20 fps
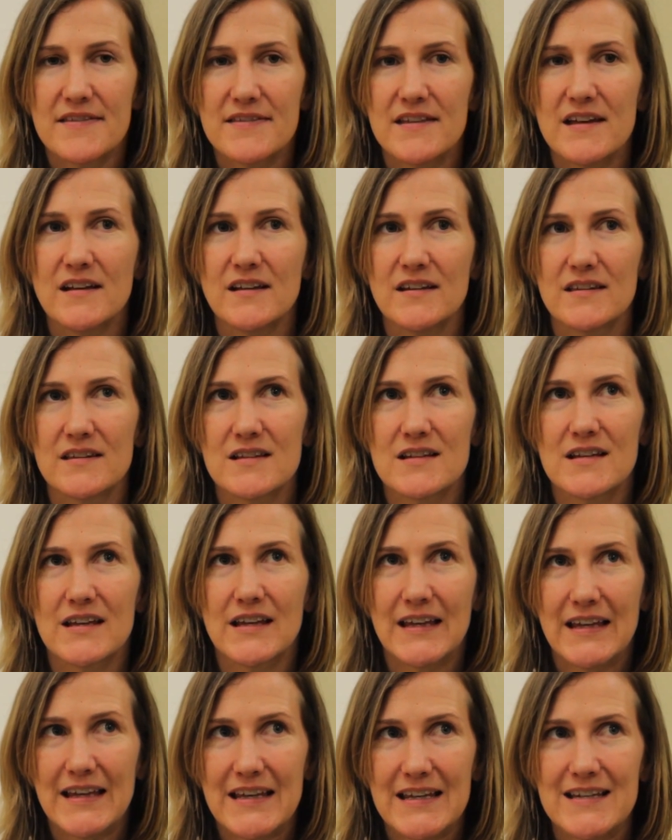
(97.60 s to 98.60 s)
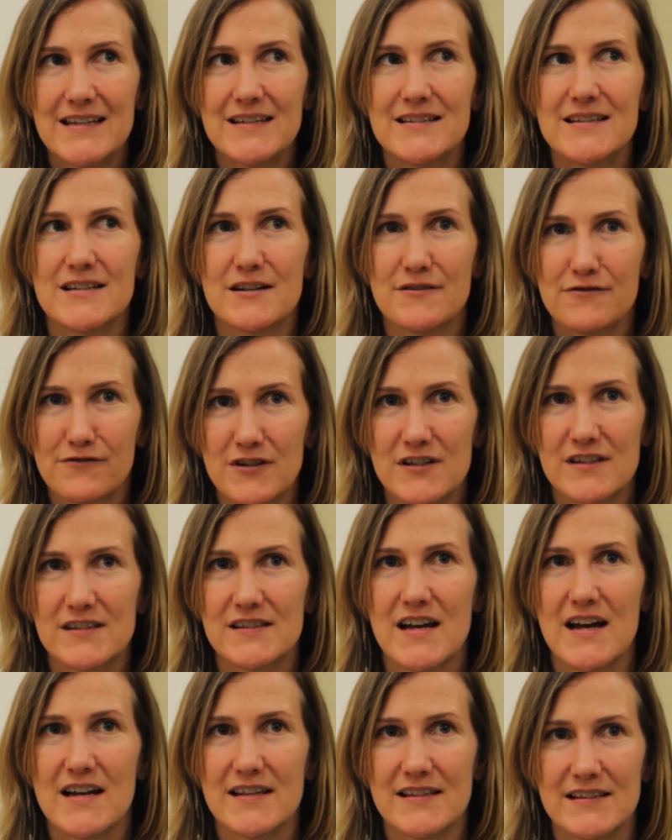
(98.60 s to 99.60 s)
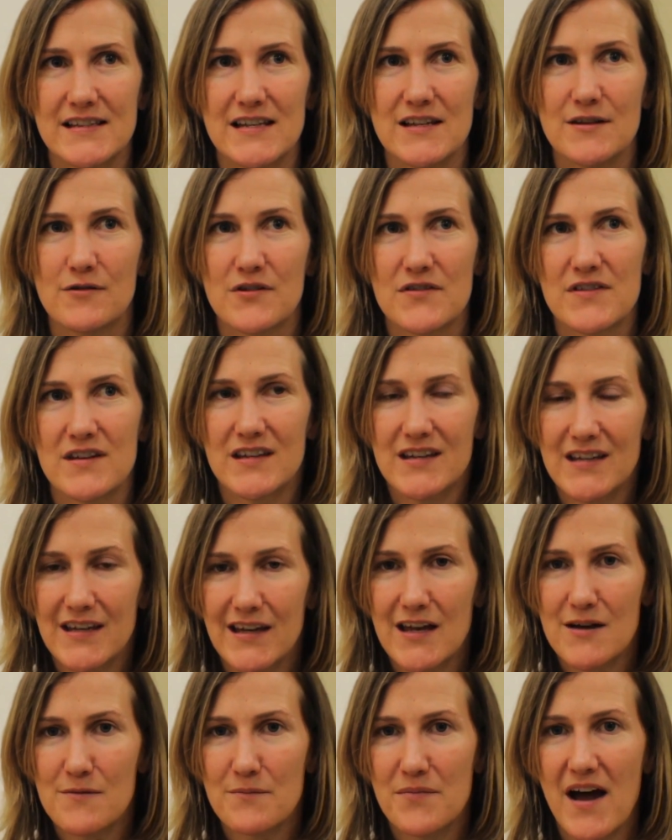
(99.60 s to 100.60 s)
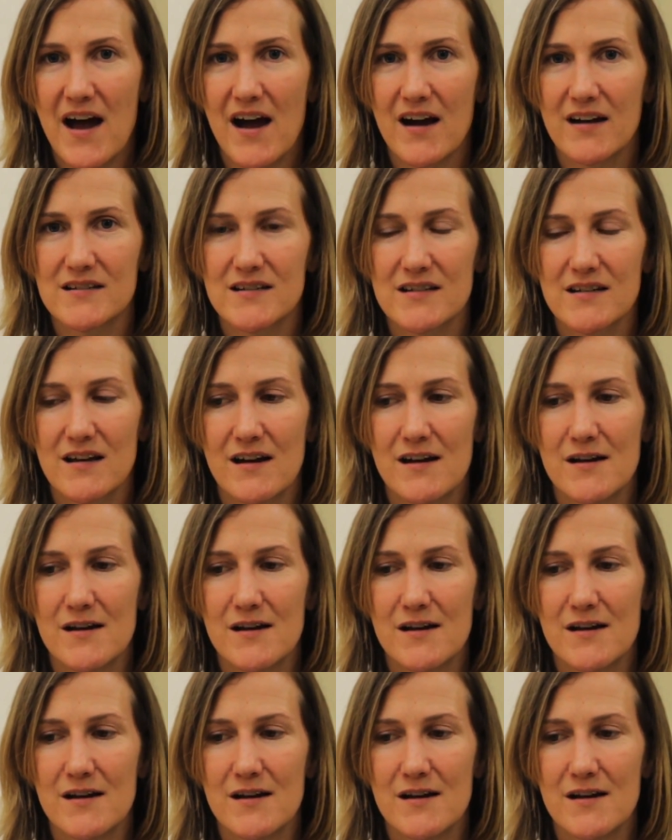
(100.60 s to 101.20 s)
think the key difference I see, or the key impact